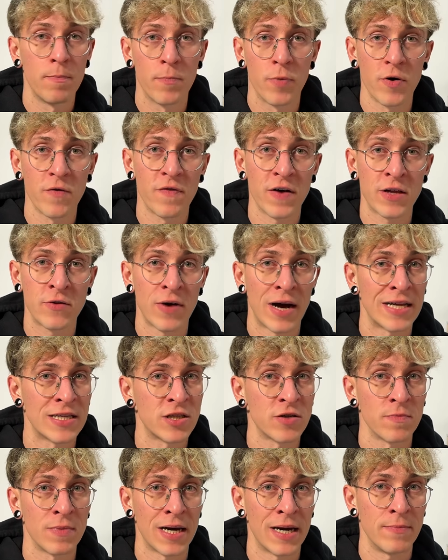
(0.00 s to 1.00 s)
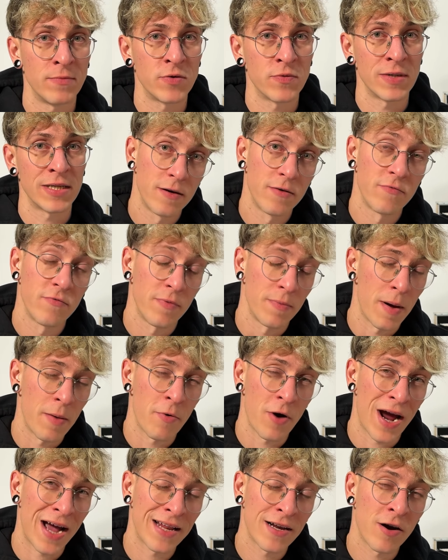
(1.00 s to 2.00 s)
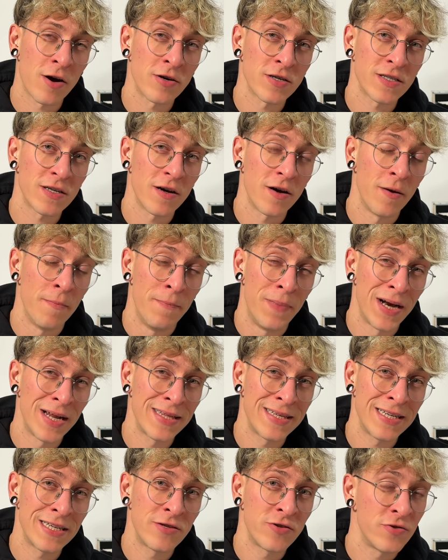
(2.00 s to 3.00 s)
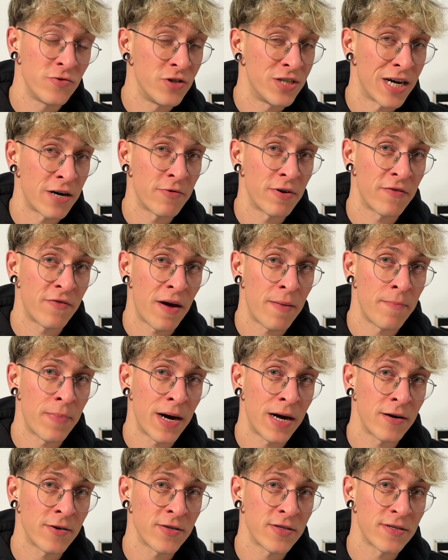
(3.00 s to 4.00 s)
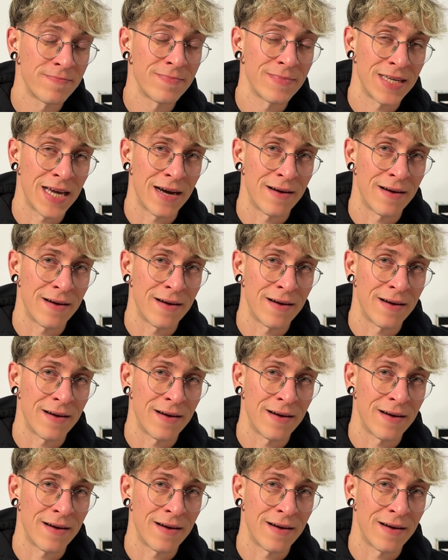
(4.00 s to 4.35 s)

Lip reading: Perfect to end some games with. Remember Edgar's ability to generate vampires? Yeah,